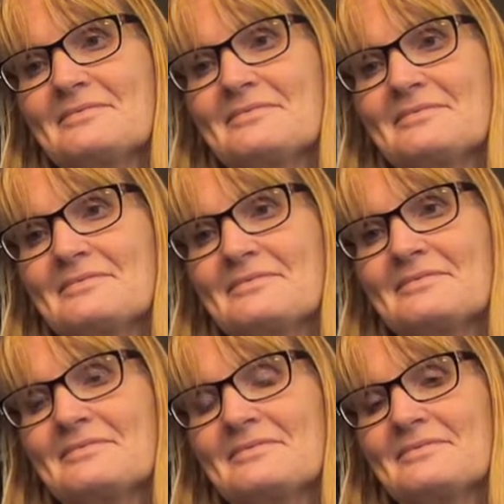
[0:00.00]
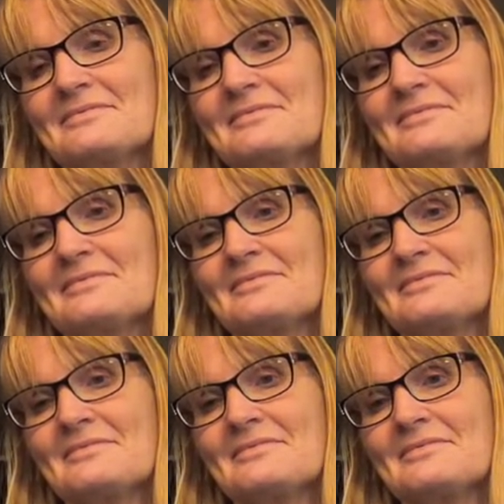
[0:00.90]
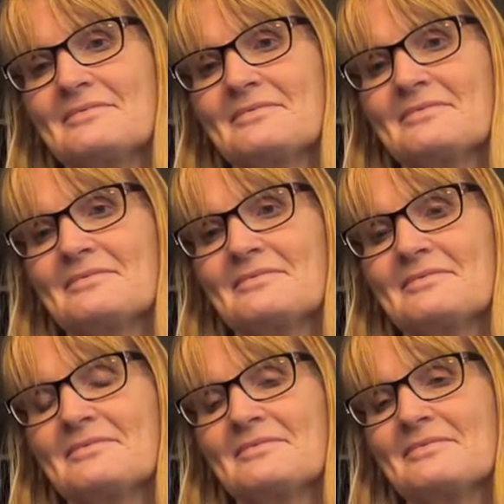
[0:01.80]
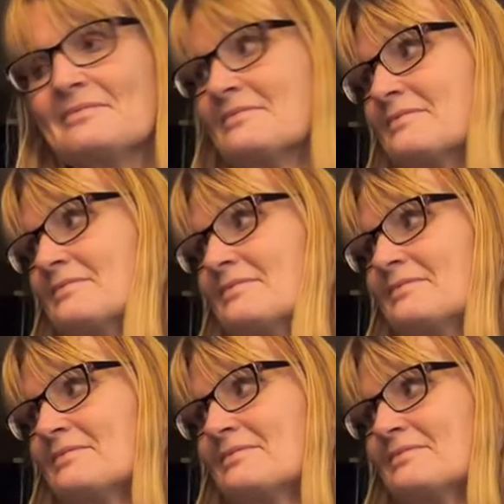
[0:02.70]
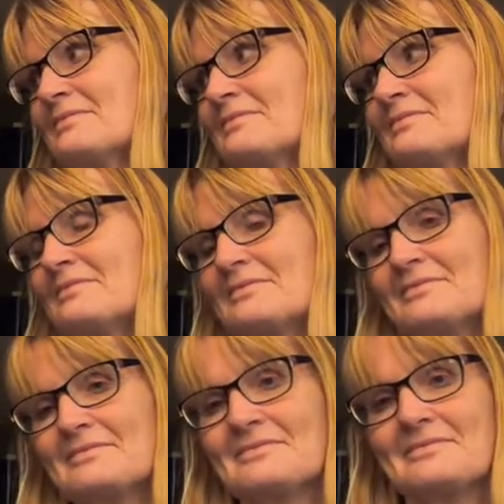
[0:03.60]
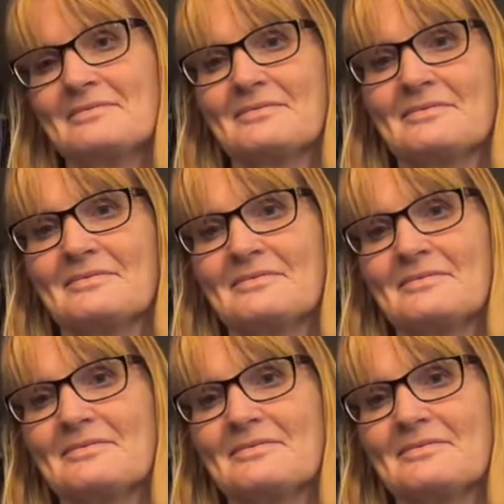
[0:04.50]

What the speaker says: (not speaking)